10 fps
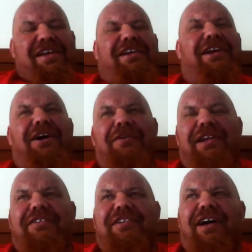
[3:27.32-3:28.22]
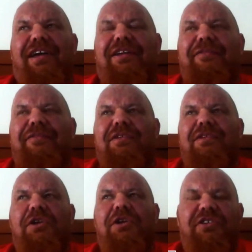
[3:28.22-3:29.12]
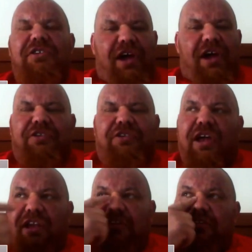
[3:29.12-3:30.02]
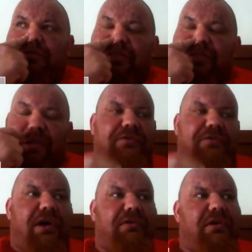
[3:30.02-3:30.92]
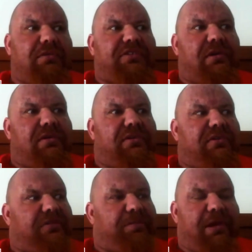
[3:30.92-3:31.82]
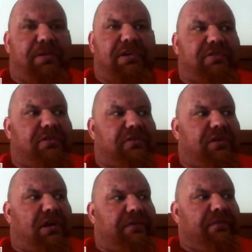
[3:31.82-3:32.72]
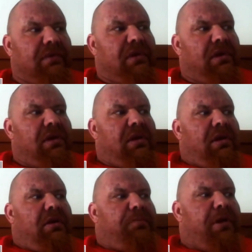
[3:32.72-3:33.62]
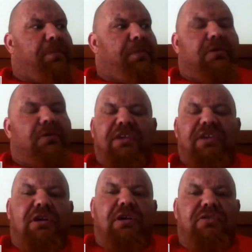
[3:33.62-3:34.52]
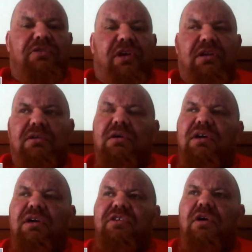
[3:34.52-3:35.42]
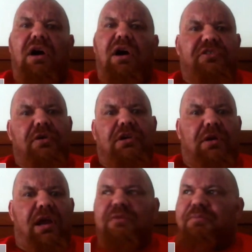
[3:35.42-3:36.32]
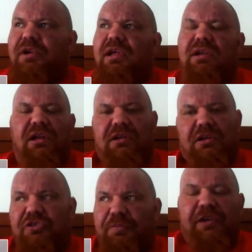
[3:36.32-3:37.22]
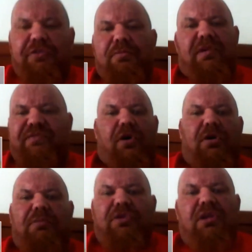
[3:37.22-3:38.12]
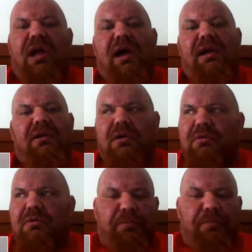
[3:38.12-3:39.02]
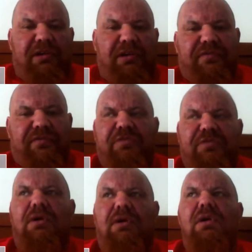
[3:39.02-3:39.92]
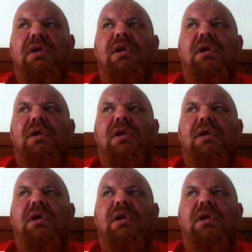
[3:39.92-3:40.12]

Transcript: You know, and it's like, when you actually start, and this is the other thing as well, though, with steroid use people in this country. People admit to using, oh, it's going great, brilliant. And you'll speak to them in forums, online, and on pages on Facebook.